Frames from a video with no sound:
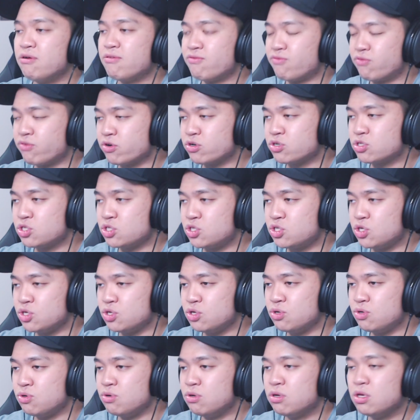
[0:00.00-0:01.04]
Verse
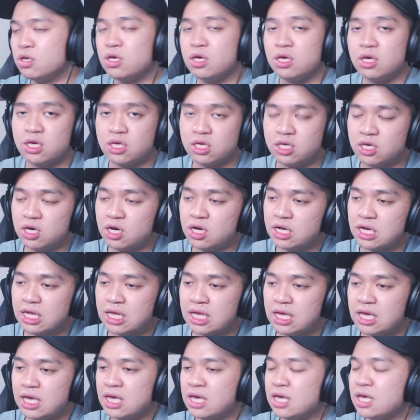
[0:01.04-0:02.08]
2,
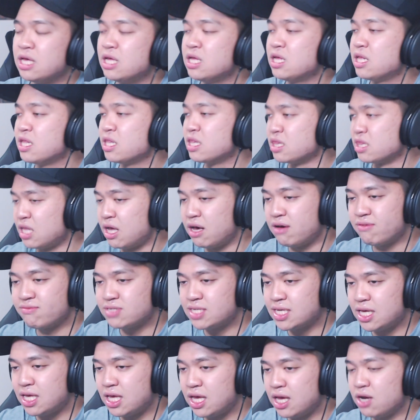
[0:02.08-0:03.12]
Yeonhee, love
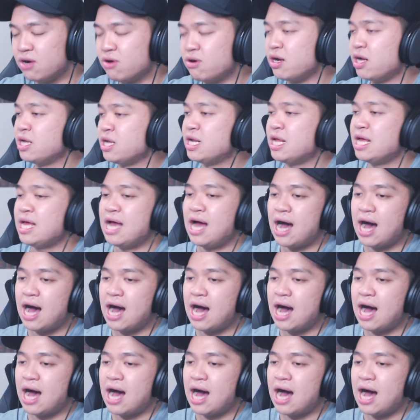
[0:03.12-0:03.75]
to hear it.